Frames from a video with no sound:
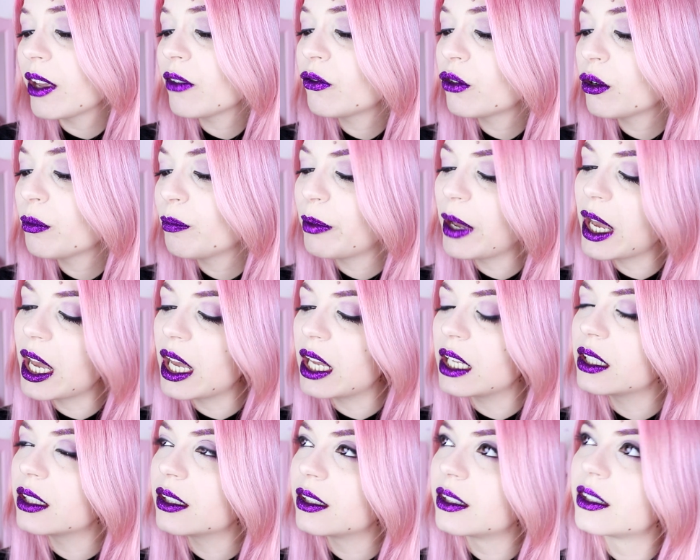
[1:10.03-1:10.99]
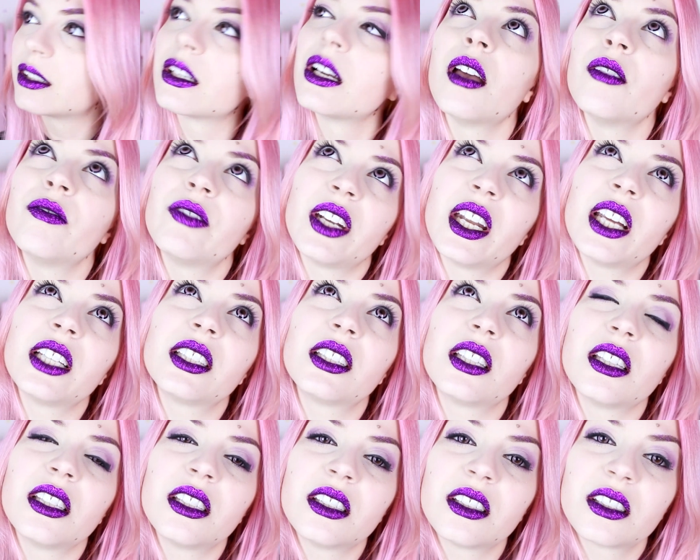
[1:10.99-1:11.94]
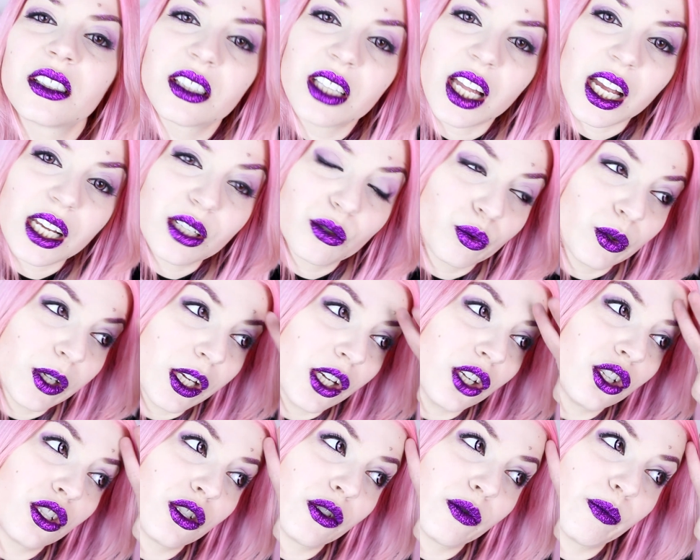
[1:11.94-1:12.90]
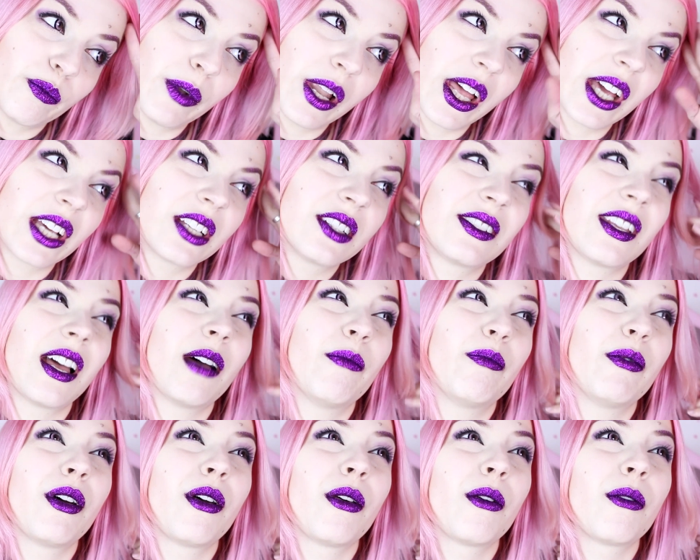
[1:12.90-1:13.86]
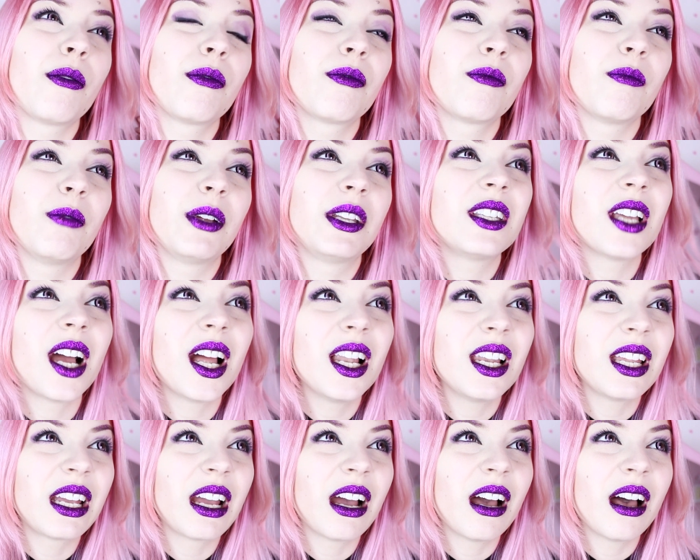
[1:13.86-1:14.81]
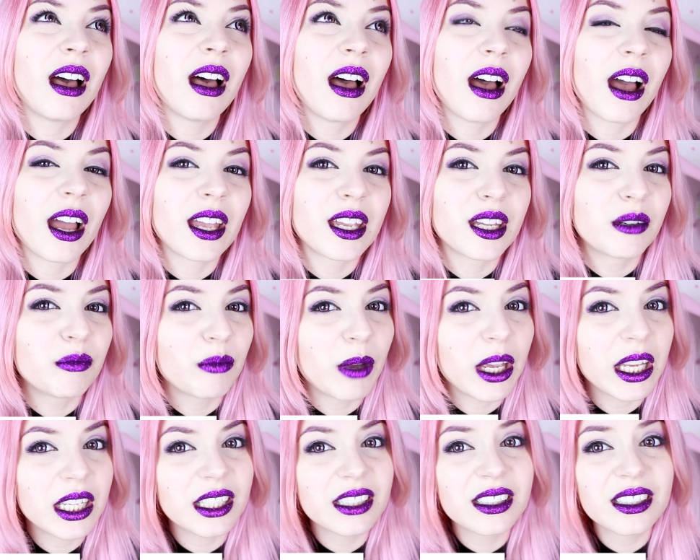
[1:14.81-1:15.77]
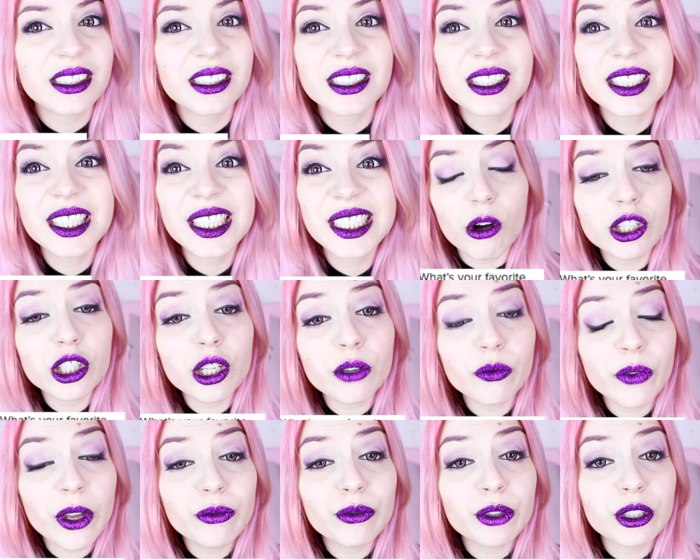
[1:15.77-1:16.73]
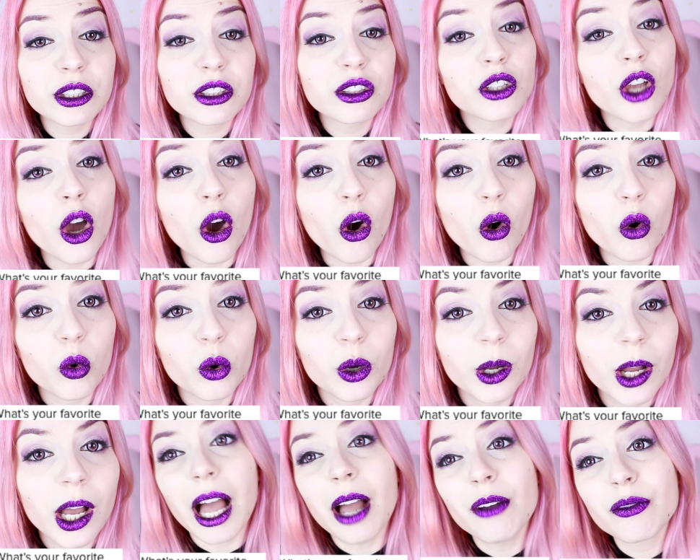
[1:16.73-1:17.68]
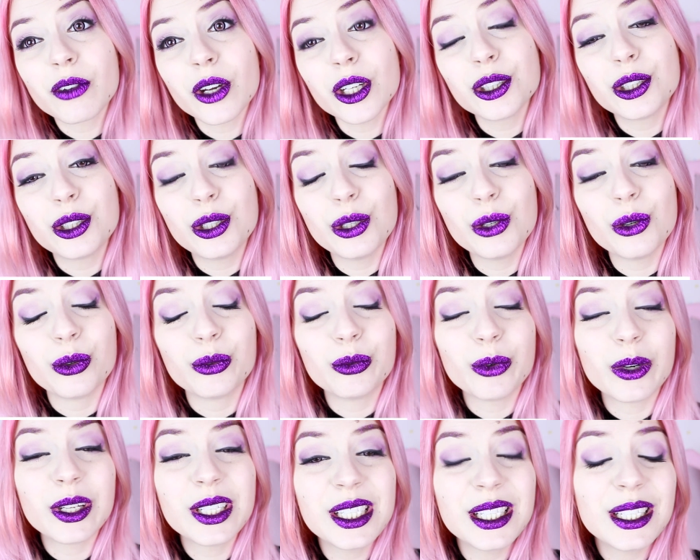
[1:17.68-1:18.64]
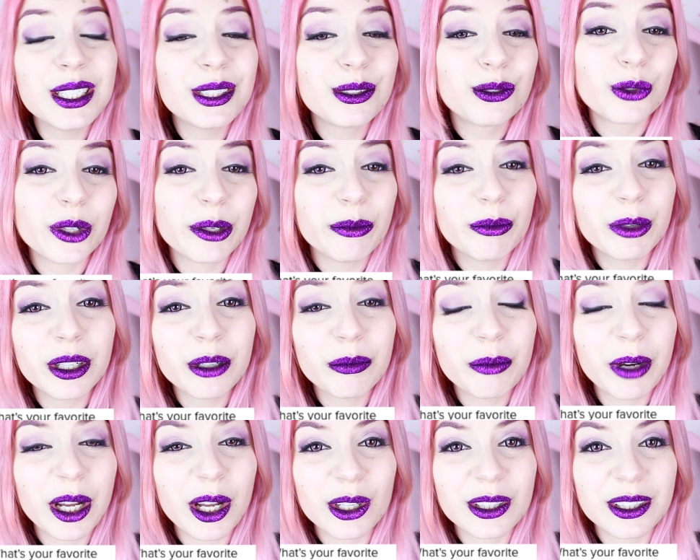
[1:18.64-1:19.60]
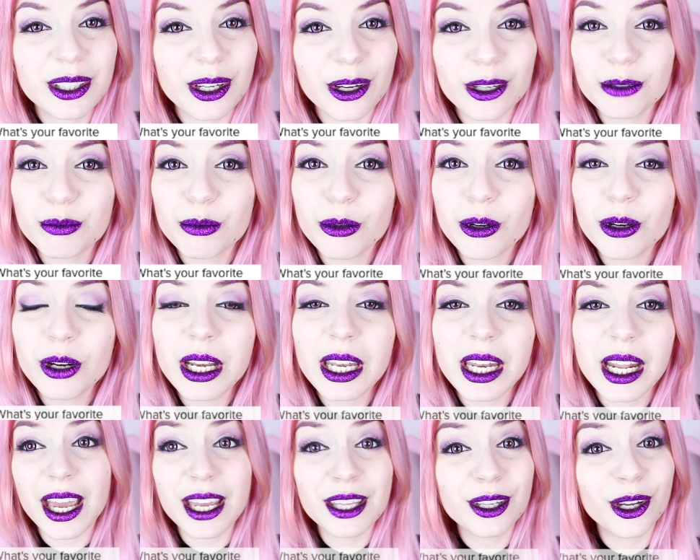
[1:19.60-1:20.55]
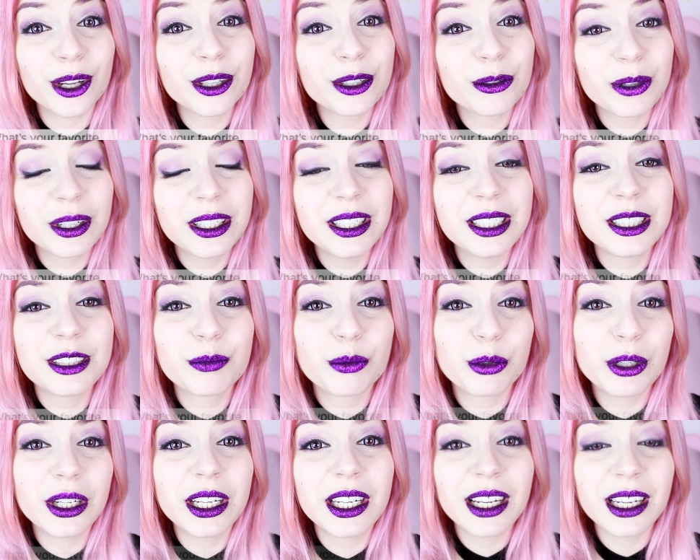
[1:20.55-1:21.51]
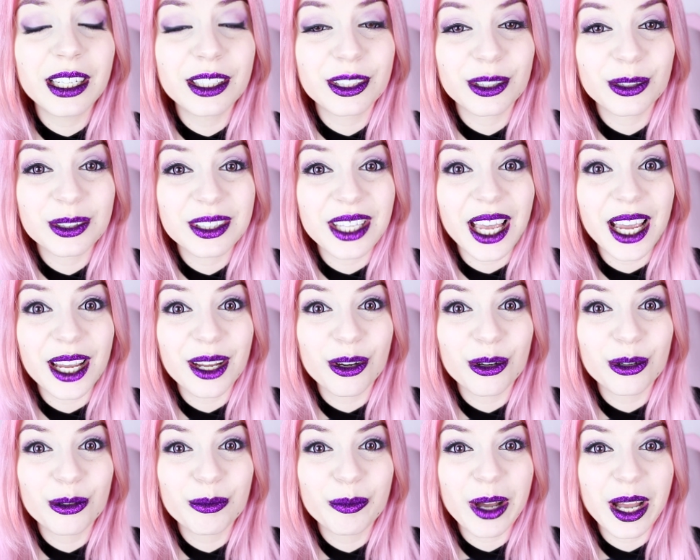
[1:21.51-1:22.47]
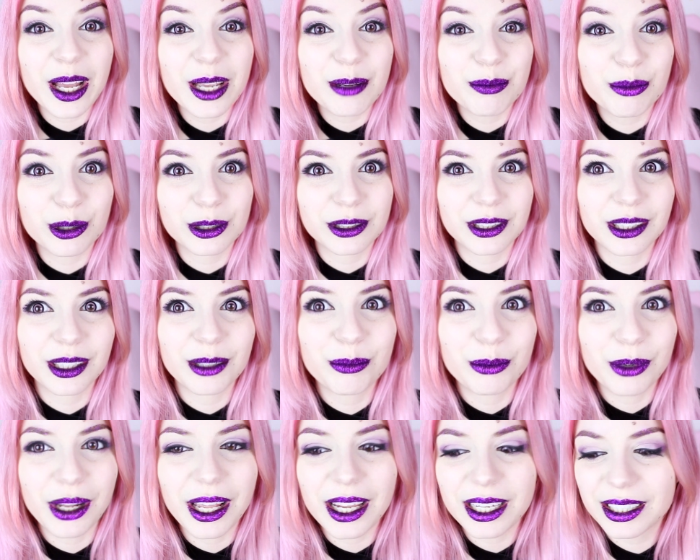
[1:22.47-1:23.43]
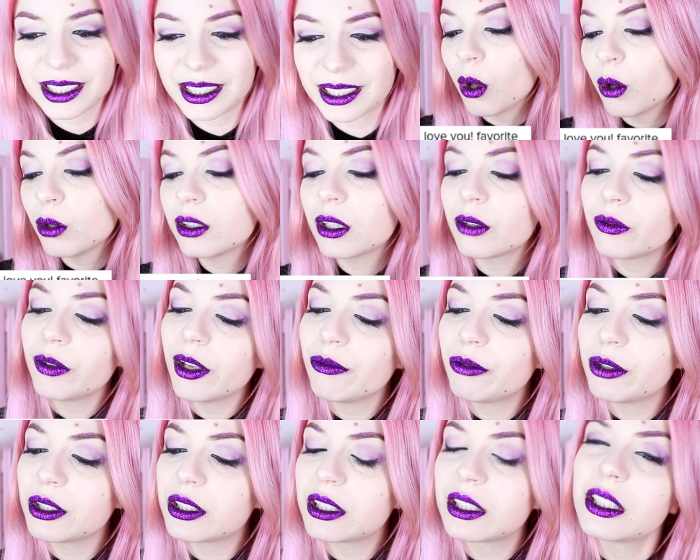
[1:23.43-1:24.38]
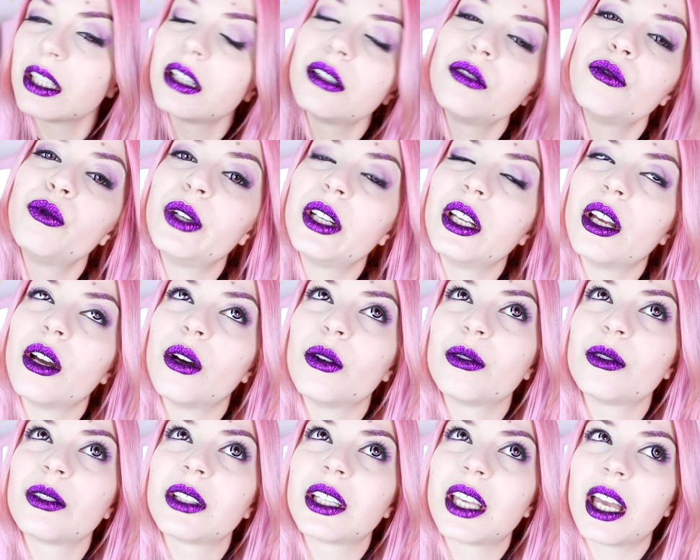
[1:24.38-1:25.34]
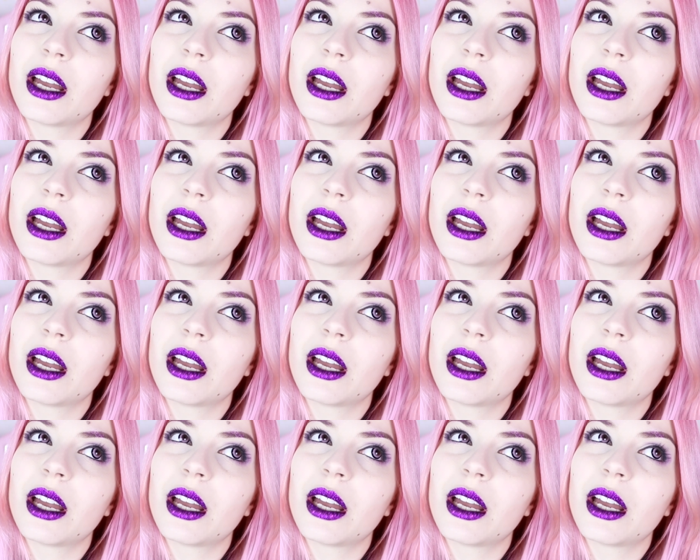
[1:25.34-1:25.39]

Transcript: Favorite bands? Evanescence, Nightwish, Black Sabbath, Metallica, Iron Maiden. What's your favorite song? I've got two. One is Dreamer by Ozzy Osbourne and the other one is Pretty Little Psycho by Porcelain Black. Who's your favorite Sanrio